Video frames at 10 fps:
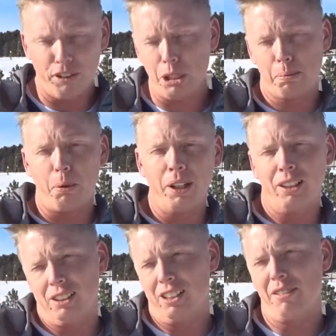first point
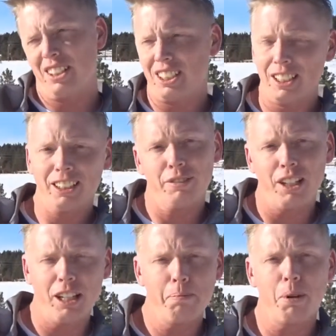of a distinctive
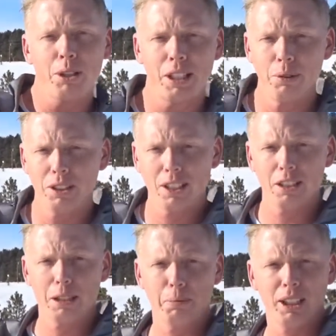on the Impulse, I would say
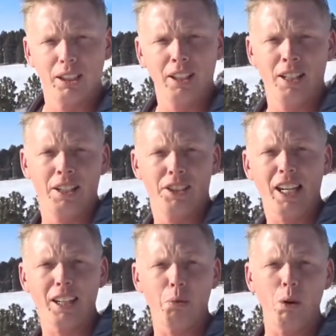speed.
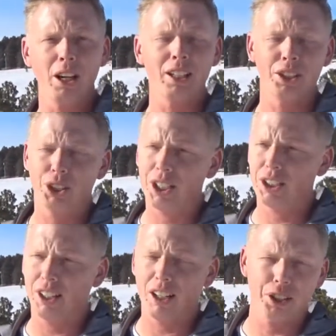Second one is just
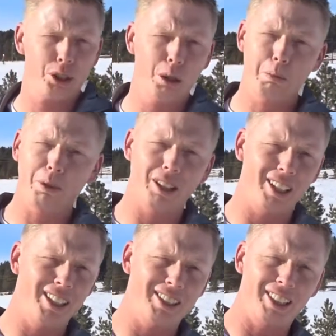they're a super
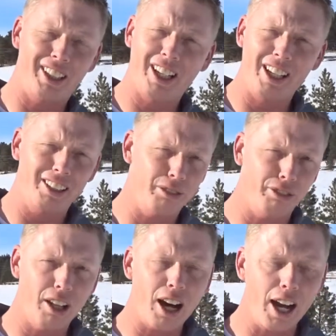easy kite to
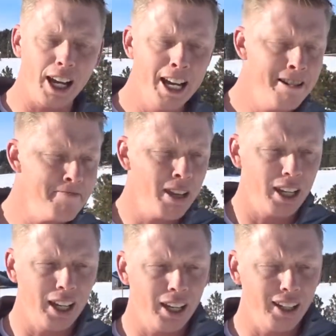fly,
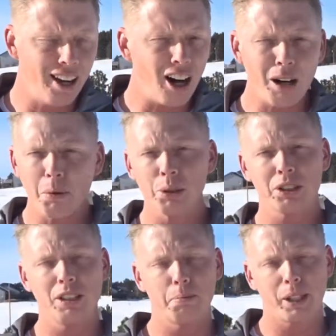and almost
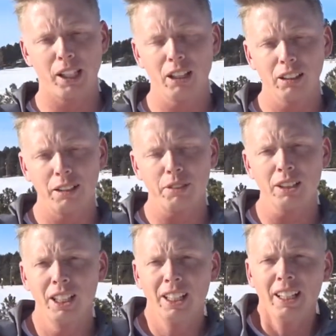to the beginner level.
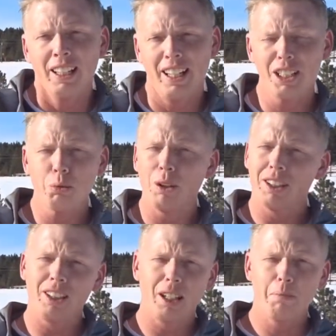And that is one
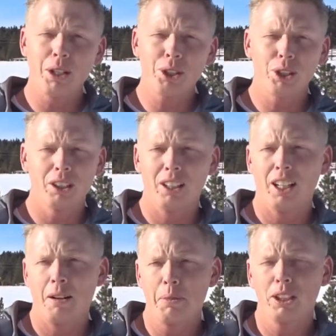thing they mention
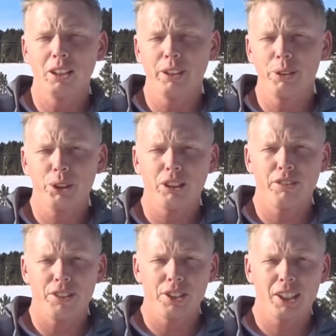in the literature
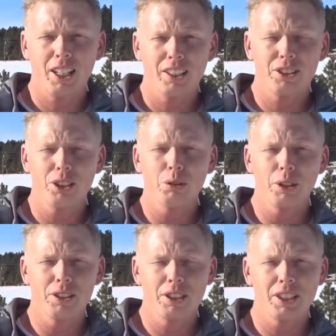for this kite too,
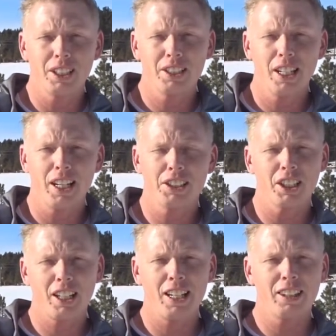is they say it's a
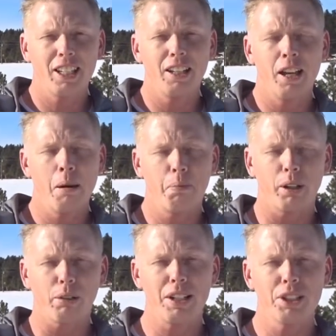kite that
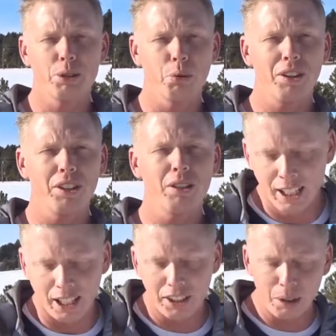progresses with
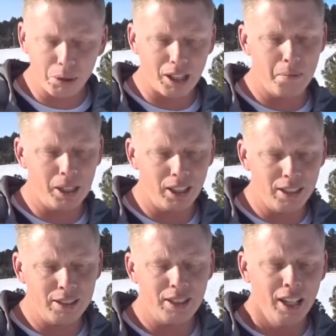And I think what they mean
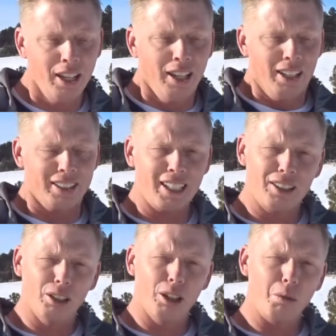is at the
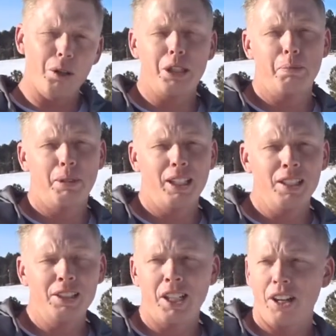lower
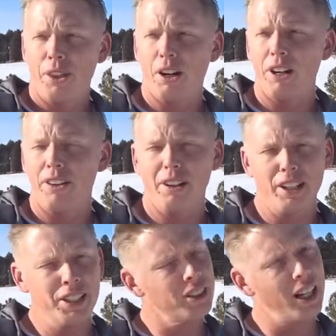speeds, there
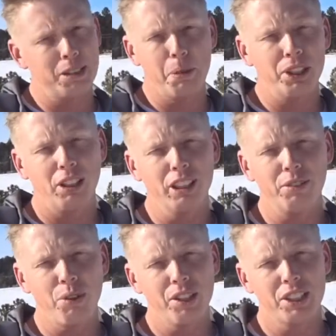isn't as much
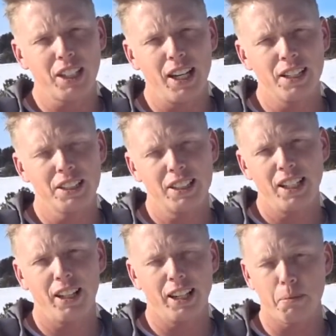lift with this kite as say
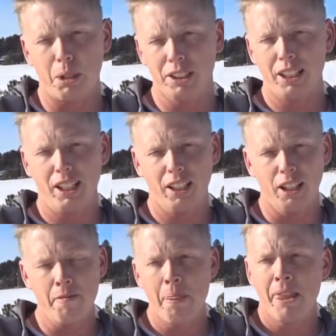like a
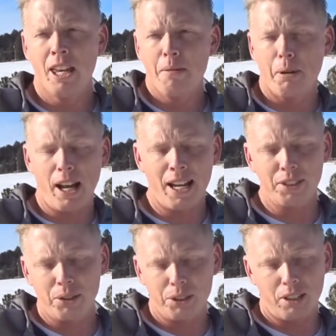Montana. But as
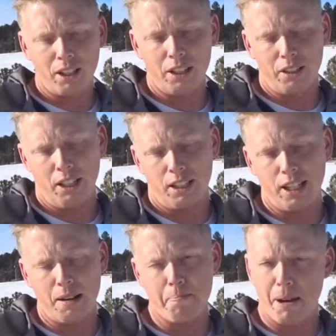you start
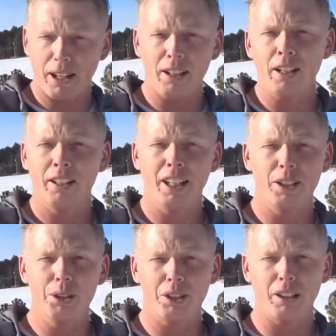getting better and
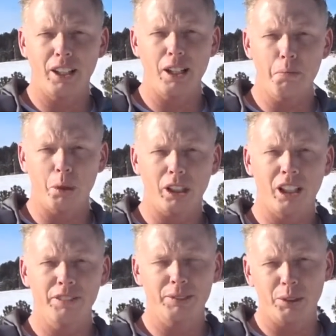you start getting more
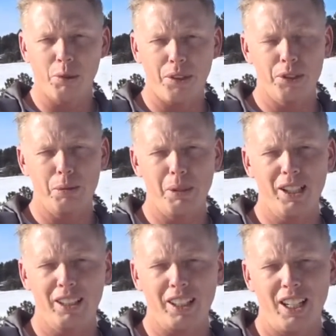comfortable with the speed
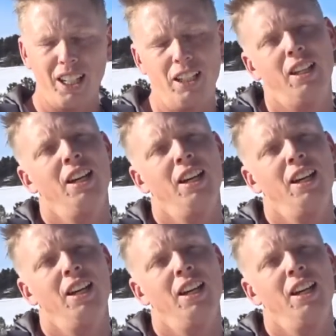of the kite,